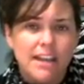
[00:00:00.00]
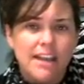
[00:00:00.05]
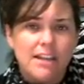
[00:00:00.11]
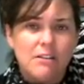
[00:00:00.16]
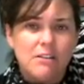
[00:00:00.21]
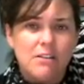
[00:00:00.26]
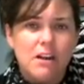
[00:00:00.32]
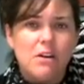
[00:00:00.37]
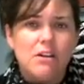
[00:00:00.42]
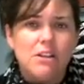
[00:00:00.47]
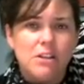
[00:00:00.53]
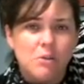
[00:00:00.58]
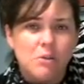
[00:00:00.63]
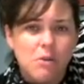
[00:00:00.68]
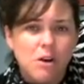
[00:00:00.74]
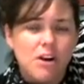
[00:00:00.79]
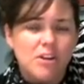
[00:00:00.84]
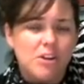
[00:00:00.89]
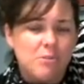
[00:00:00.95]
And
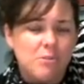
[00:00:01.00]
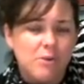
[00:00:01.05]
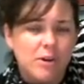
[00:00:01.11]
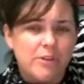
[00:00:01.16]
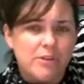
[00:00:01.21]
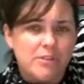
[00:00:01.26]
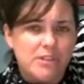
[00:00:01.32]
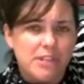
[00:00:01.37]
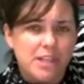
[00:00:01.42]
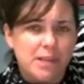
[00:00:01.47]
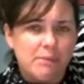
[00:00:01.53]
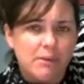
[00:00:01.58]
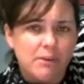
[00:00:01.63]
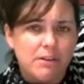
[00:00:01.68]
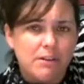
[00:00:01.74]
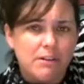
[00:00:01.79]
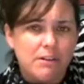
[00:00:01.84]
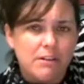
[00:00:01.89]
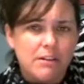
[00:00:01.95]
you are your brother's
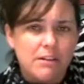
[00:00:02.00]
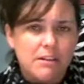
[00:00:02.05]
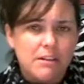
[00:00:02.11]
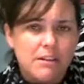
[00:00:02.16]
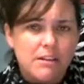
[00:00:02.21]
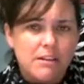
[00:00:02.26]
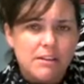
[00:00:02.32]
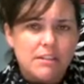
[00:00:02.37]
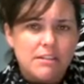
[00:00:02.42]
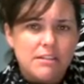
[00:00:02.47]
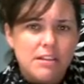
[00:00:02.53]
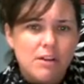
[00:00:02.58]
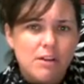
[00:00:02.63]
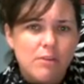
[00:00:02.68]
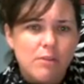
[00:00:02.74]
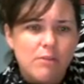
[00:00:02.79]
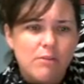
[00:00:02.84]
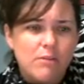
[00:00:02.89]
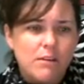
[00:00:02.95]
keeper.
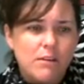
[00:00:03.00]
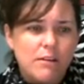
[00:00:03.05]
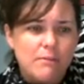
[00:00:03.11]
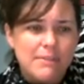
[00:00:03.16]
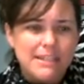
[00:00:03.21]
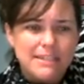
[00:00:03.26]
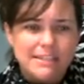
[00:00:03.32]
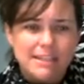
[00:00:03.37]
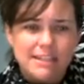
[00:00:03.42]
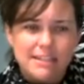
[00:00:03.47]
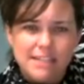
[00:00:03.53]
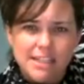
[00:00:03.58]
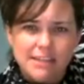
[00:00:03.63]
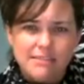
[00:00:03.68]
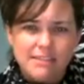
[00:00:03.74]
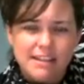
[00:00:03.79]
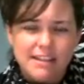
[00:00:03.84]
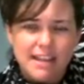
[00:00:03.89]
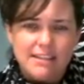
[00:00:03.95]
So be
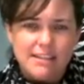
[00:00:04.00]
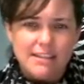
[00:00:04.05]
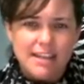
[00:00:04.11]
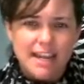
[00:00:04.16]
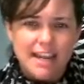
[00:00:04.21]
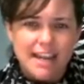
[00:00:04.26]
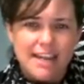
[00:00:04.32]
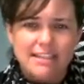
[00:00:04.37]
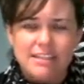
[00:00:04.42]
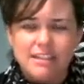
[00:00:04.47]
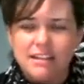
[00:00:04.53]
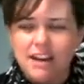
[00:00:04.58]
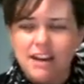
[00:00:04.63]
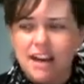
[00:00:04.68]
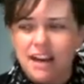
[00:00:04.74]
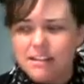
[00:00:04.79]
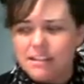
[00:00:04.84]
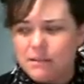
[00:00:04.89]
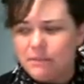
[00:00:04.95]
sensitive to that today. Ask
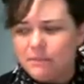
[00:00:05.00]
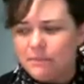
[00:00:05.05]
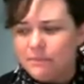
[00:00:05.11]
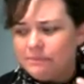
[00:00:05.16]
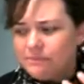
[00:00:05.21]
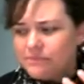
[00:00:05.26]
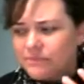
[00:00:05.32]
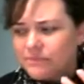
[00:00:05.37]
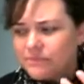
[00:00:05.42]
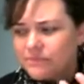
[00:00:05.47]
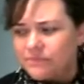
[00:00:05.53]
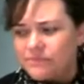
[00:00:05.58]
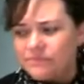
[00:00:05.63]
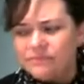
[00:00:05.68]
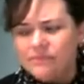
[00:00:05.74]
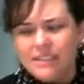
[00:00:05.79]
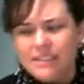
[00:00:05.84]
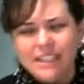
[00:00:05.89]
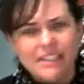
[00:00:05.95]
God to
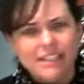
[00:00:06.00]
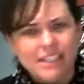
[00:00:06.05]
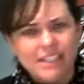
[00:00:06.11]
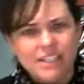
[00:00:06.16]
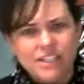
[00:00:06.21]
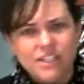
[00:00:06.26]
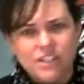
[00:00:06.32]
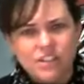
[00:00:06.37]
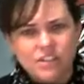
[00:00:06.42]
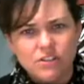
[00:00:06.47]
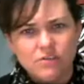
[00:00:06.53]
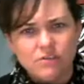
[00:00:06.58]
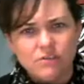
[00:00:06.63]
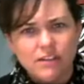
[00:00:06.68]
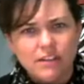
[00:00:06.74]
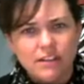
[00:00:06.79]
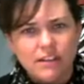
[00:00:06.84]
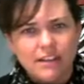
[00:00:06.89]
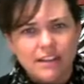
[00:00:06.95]
lead you
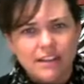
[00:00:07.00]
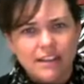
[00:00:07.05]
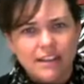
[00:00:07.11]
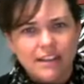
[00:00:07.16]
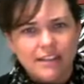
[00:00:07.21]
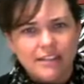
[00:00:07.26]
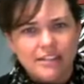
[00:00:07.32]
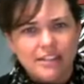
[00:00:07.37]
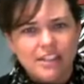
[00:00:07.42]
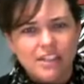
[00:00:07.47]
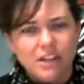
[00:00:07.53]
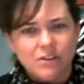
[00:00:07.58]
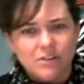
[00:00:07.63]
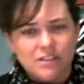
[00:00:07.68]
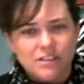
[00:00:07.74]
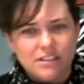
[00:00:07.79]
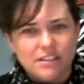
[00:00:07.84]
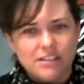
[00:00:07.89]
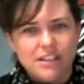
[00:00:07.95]
and to go
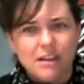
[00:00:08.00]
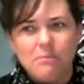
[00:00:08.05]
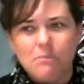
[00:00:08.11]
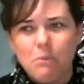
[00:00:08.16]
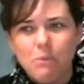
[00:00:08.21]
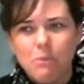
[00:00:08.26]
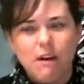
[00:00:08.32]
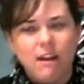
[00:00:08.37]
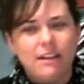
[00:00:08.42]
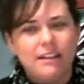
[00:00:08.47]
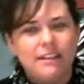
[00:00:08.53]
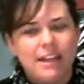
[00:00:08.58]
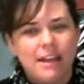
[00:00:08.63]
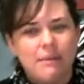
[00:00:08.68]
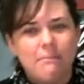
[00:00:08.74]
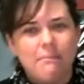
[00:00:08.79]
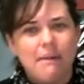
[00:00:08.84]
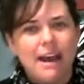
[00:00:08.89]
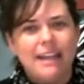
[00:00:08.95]
to someone
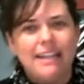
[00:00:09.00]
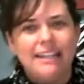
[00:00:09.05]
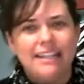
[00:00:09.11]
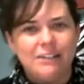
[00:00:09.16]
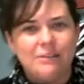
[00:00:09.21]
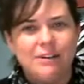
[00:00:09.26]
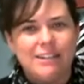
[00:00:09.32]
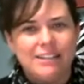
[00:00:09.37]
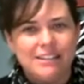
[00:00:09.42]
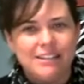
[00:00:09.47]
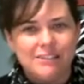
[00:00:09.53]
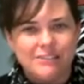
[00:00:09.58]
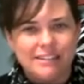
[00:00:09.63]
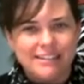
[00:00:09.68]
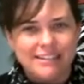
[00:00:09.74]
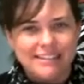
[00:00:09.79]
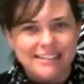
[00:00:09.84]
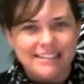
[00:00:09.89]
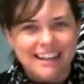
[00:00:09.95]
that might need
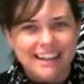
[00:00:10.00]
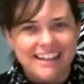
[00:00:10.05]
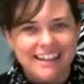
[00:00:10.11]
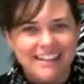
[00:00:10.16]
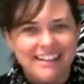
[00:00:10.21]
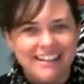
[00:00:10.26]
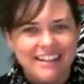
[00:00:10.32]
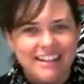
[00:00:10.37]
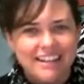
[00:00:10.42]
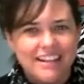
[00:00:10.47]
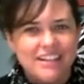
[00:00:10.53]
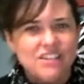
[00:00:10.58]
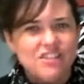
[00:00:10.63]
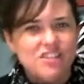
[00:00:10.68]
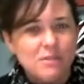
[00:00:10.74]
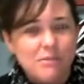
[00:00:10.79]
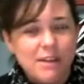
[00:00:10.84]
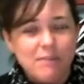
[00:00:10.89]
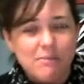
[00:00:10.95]
rescuing today,
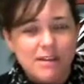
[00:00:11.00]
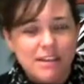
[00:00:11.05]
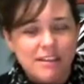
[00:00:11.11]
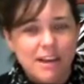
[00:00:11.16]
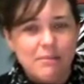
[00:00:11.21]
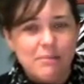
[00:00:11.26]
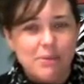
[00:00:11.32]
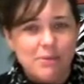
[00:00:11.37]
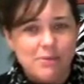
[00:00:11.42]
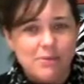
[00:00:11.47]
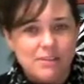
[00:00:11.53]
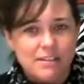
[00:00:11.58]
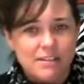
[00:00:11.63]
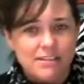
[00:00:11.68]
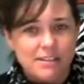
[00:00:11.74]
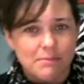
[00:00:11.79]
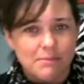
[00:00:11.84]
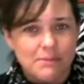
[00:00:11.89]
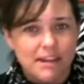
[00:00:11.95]
because you may be that person
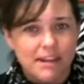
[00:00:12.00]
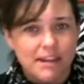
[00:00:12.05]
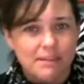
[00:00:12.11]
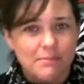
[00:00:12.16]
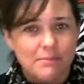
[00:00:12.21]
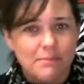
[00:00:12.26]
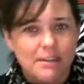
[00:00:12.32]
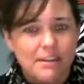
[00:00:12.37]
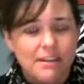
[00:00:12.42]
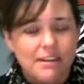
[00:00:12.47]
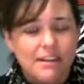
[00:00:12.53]
sometime.